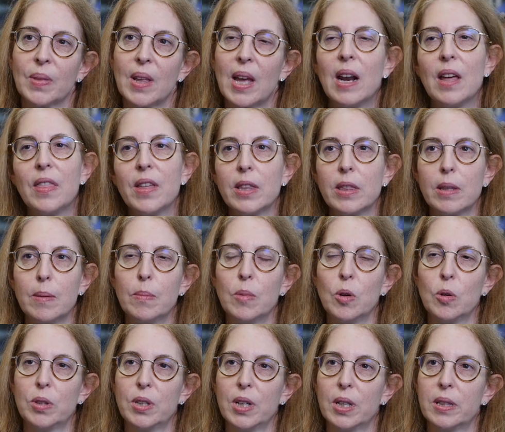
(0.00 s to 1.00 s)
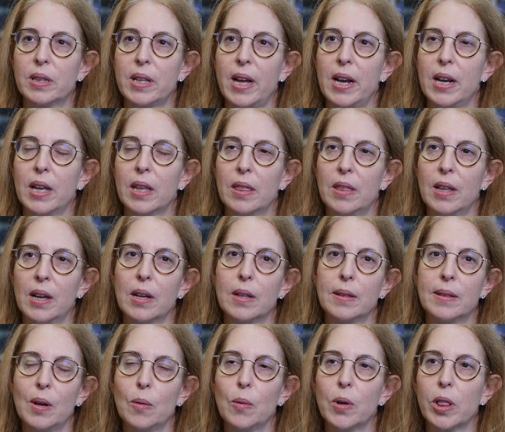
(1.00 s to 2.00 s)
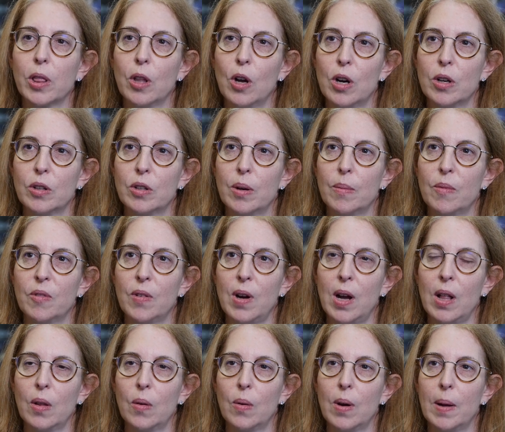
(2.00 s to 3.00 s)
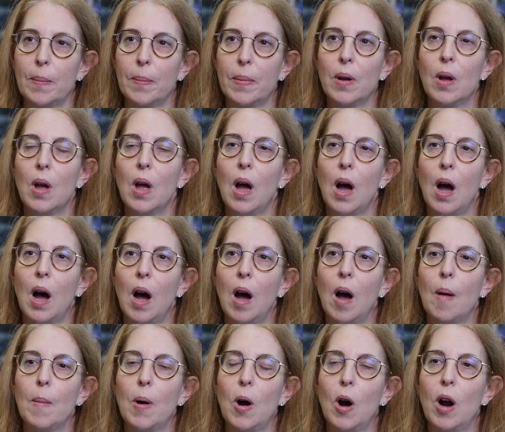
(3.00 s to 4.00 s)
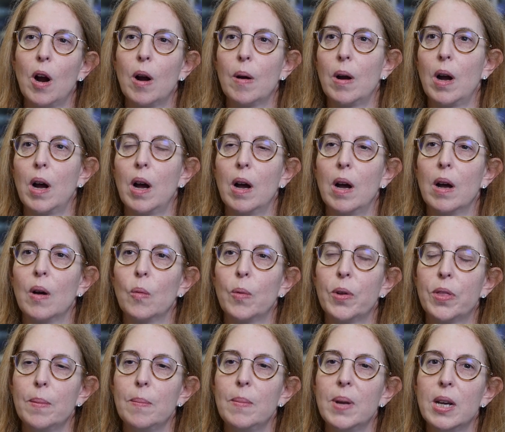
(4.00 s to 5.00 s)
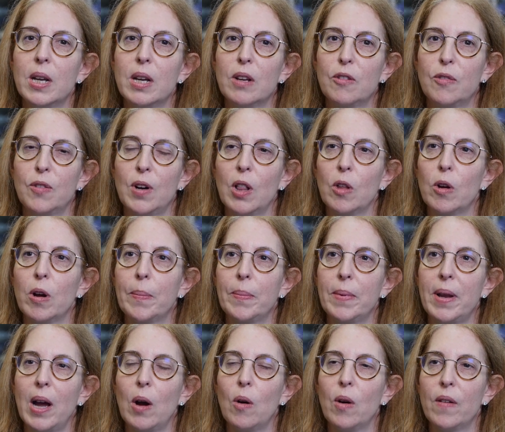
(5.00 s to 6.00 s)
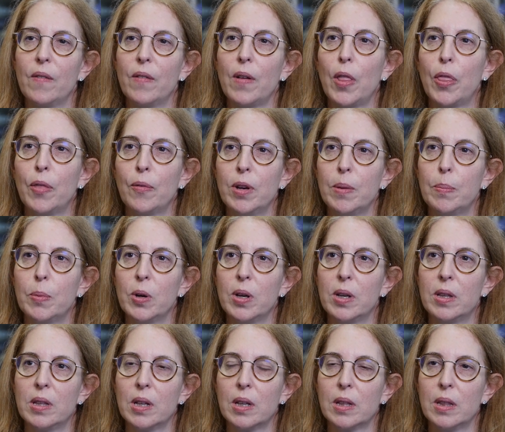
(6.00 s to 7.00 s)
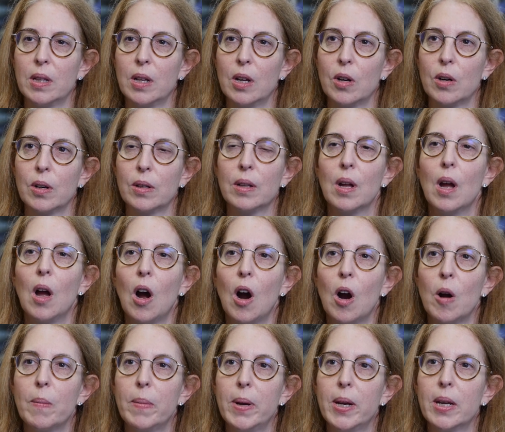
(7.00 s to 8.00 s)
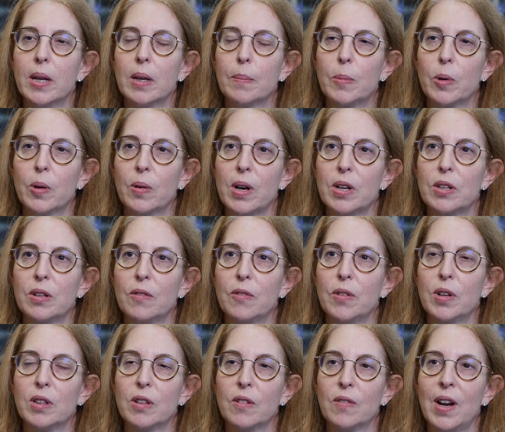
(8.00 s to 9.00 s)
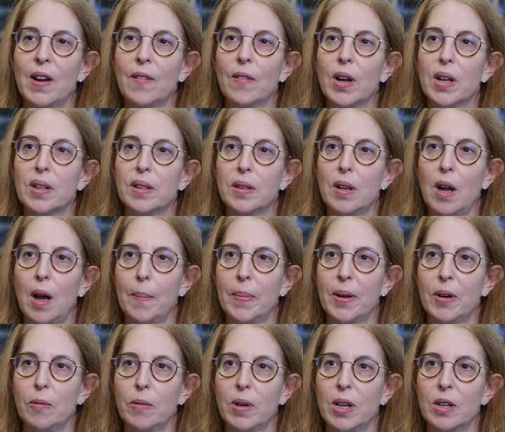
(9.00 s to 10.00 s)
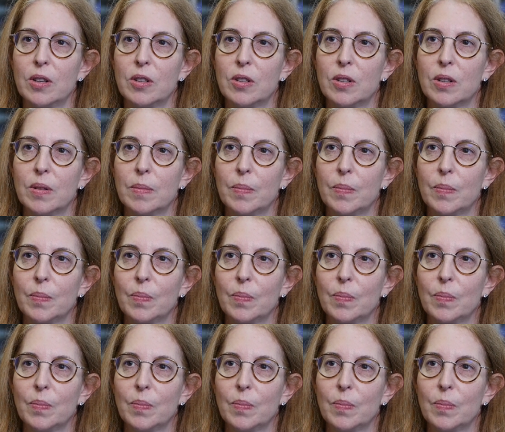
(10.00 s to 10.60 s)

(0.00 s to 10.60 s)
And I think the most exciting thing is that with long-term follow-up, um, our, uh, with a median follow-up now of 3.6 years, our median progression-free survival has not been reached.